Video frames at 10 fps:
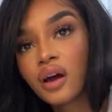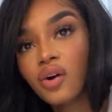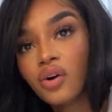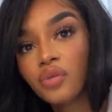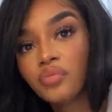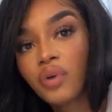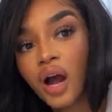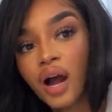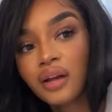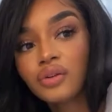Um,
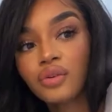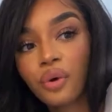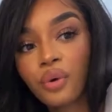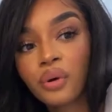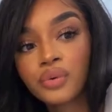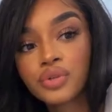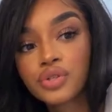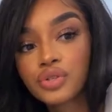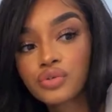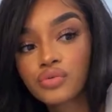I don't know. I was
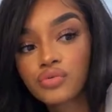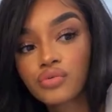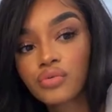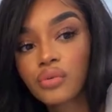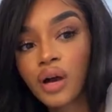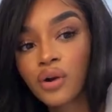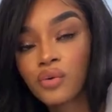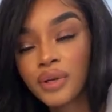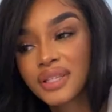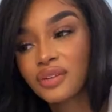just I
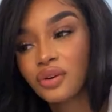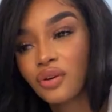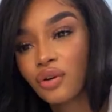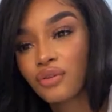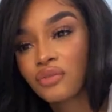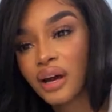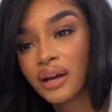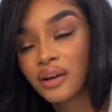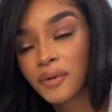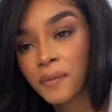always had a lot of
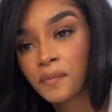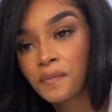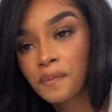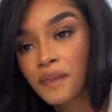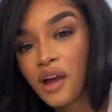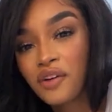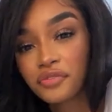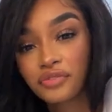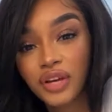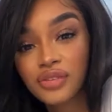like um
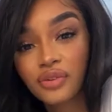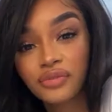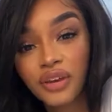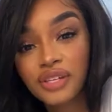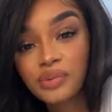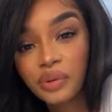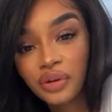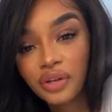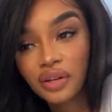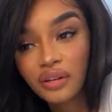friends on
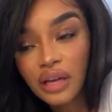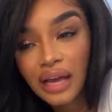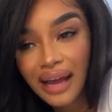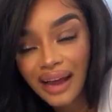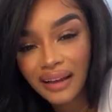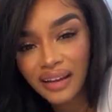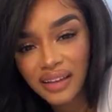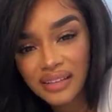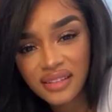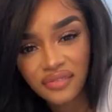Facebook and I
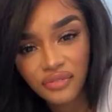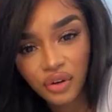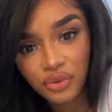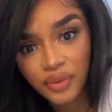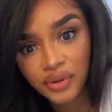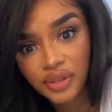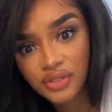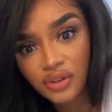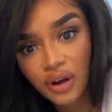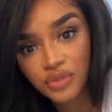guess they followed me on
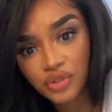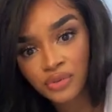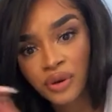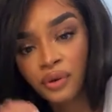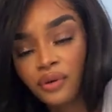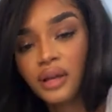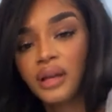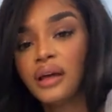Instagram as well.